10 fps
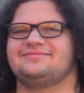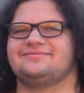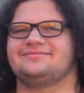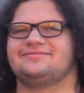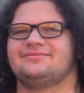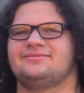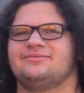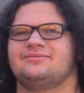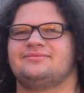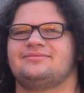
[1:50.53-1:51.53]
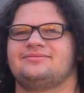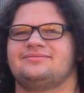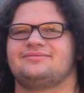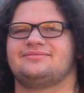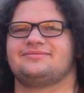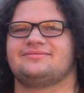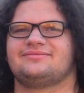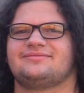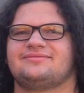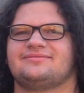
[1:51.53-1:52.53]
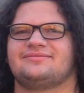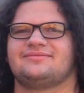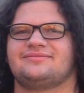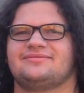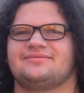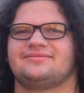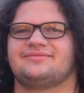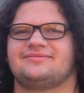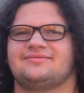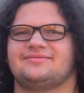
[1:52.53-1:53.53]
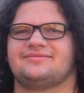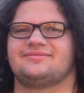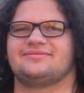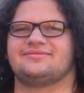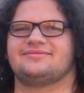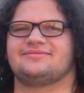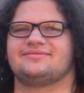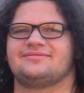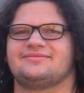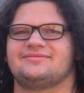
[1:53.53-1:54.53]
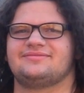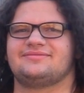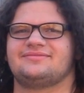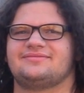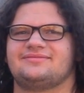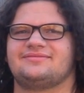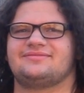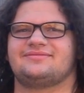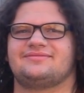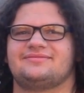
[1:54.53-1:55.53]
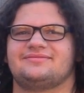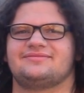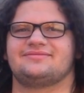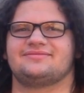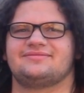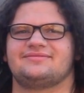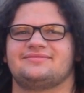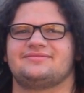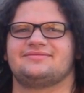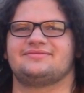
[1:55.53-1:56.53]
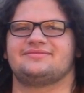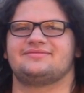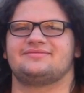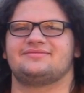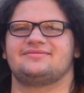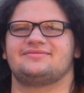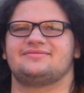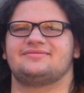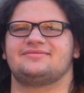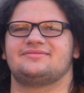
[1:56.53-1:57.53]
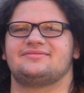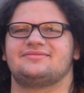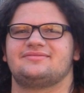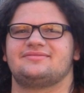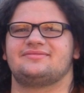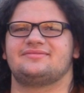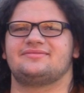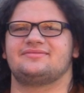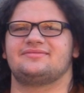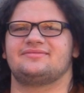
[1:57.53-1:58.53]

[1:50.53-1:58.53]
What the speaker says: (silent)